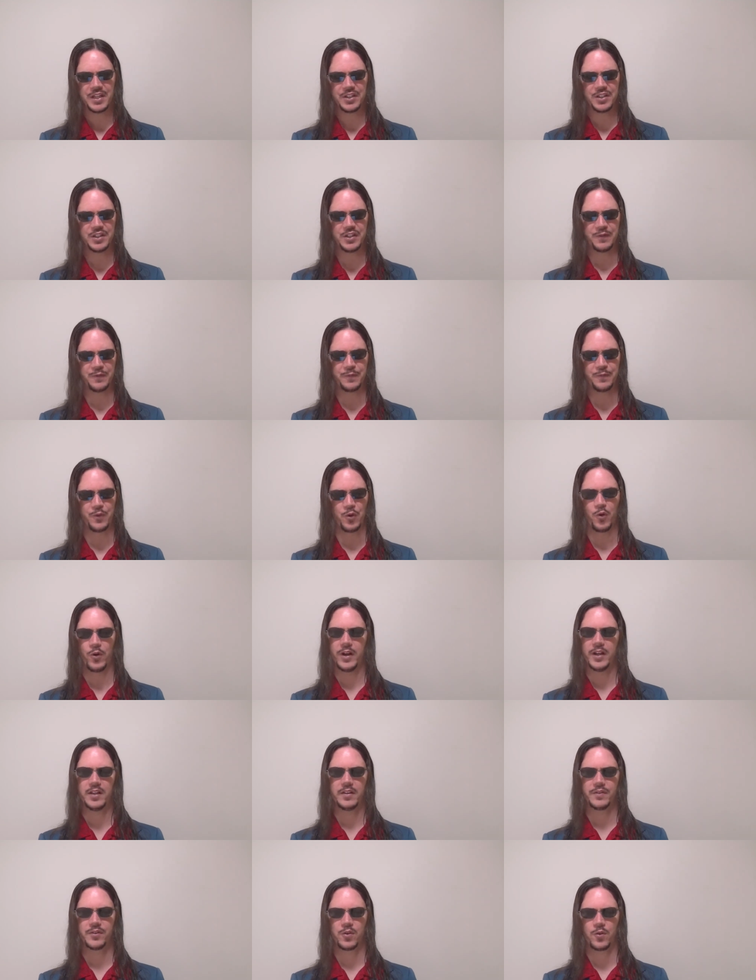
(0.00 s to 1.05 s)

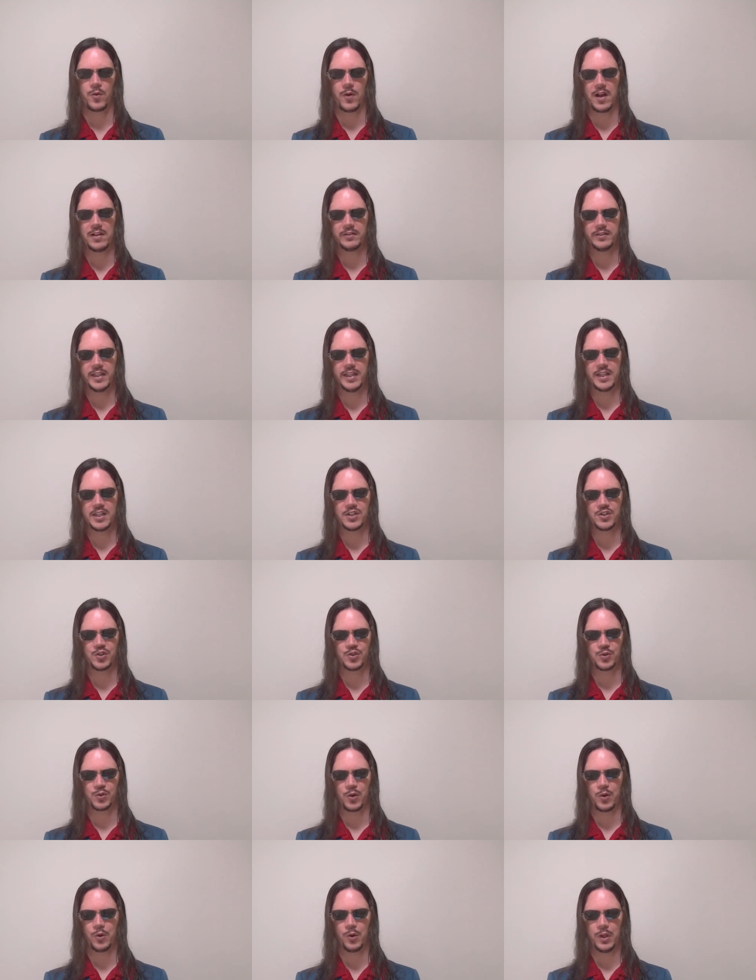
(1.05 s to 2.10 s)
devoid of quality
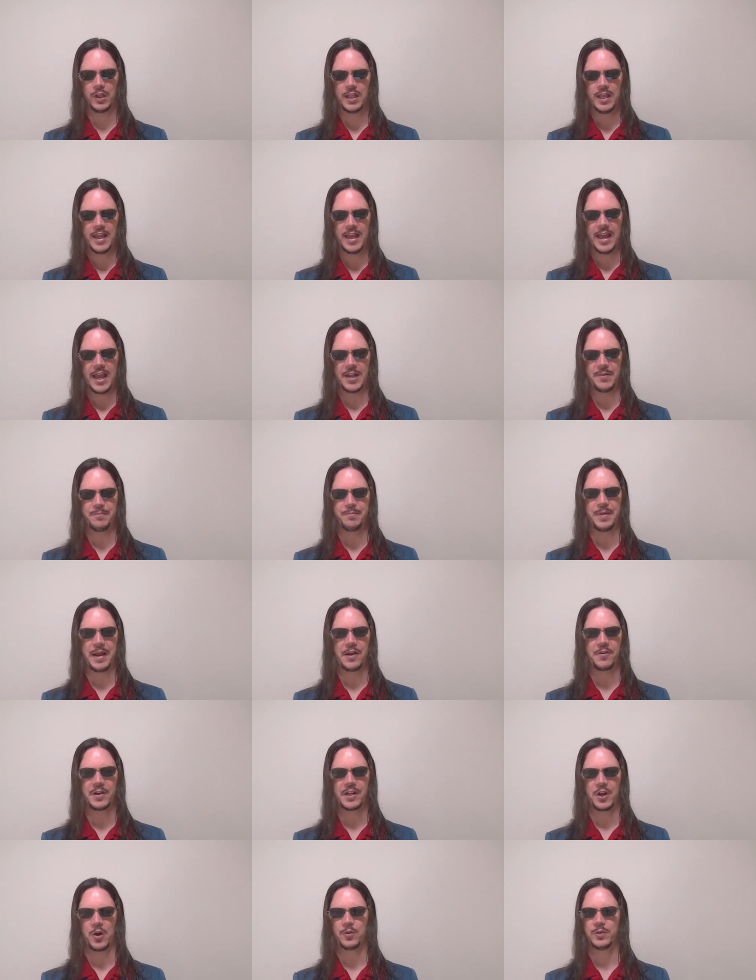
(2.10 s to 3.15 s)
control and
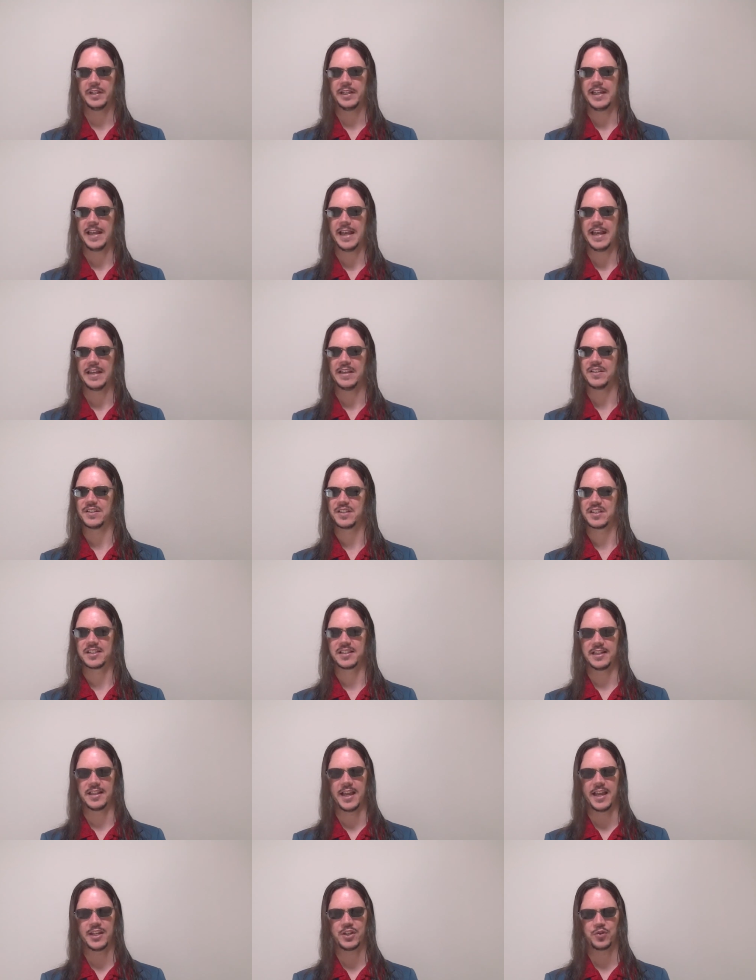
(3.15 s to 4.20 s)
bearing only a
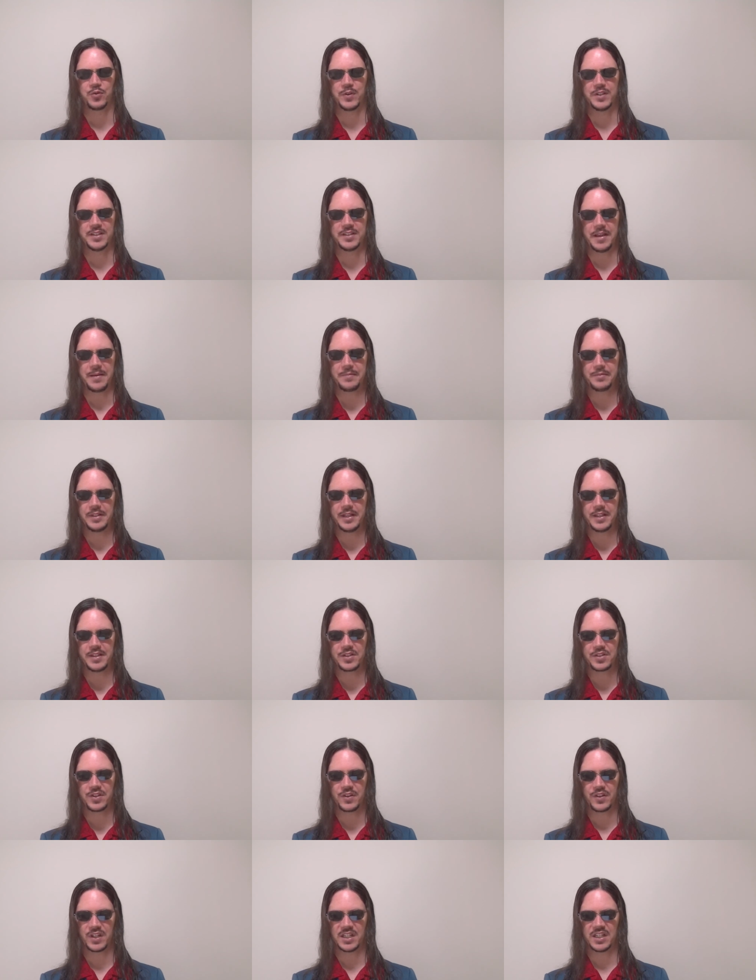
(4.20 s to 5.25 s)
slight
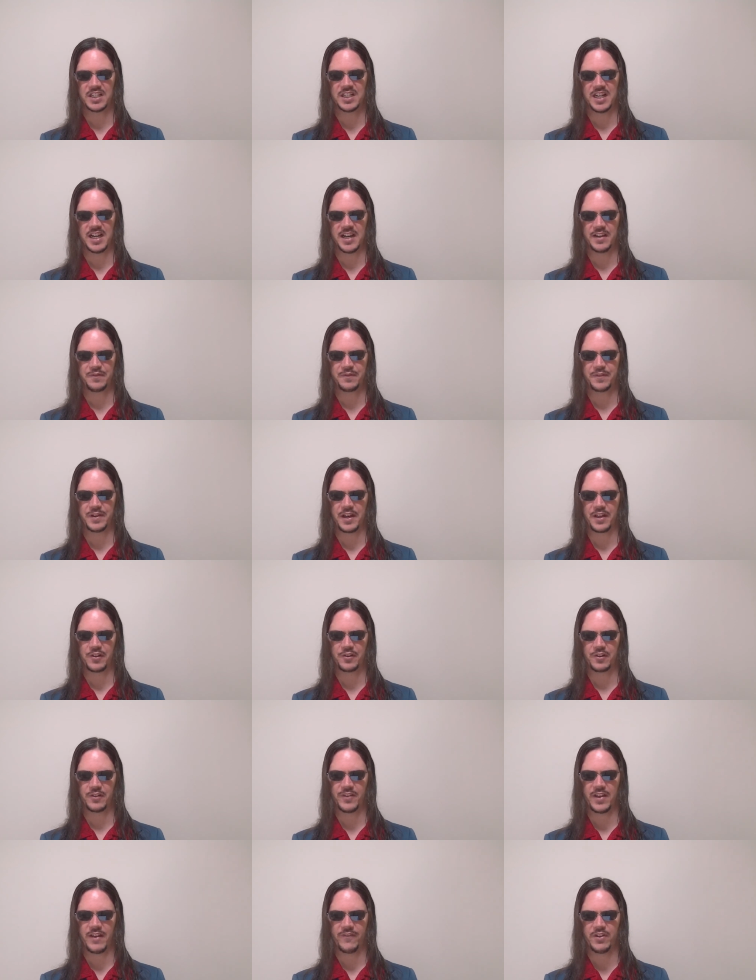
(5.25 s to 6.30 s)
resemblance to the
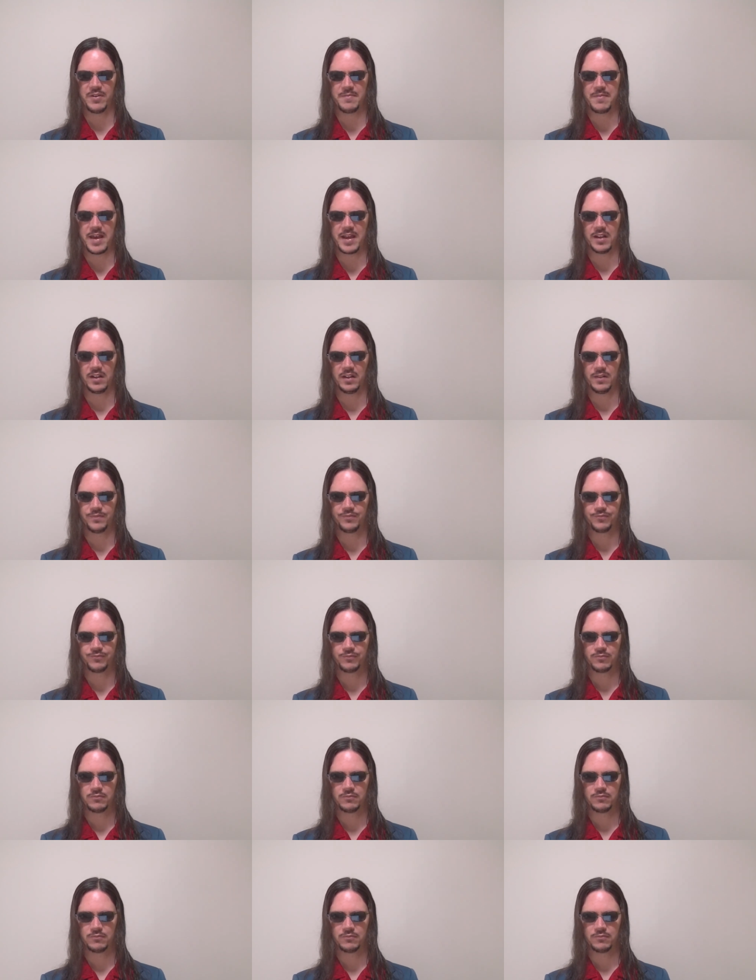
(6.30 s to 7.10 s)
godfather of heavy metal,